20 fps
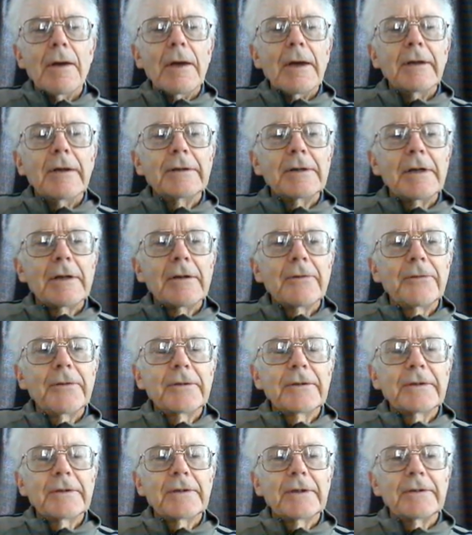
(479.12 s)
Here's another
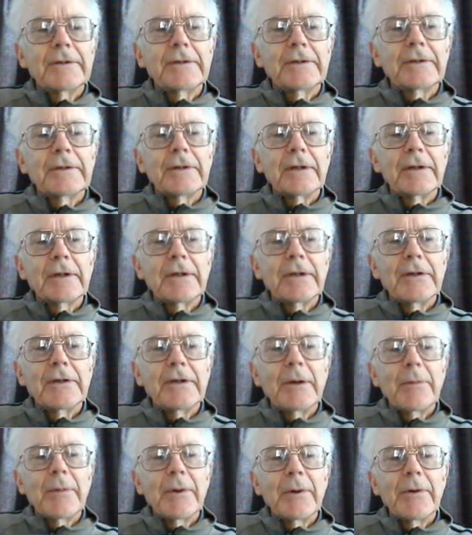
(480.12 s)
physicist, a
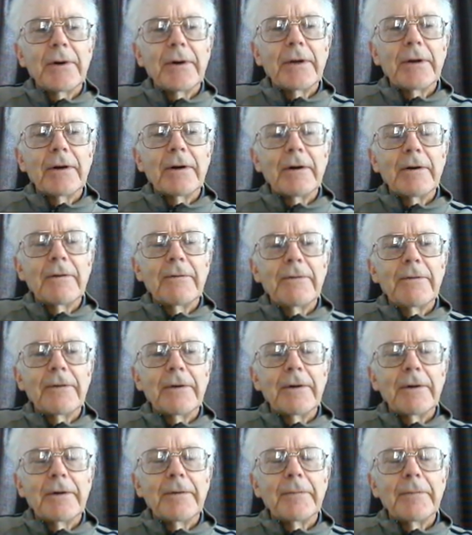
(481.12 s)
contemporary of
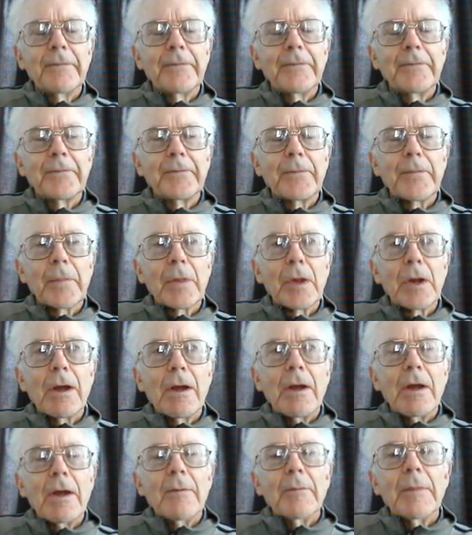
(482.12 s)
um,
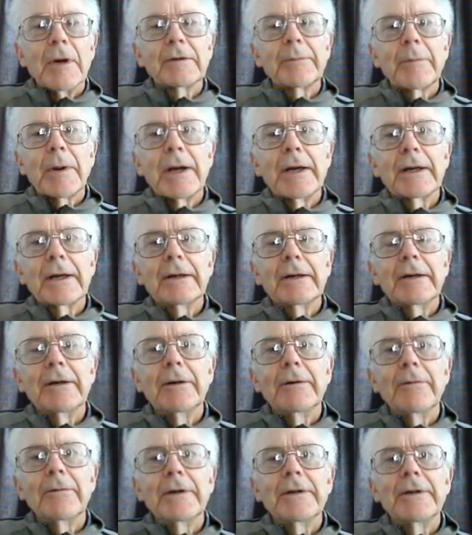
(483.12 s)
Max Planck, who we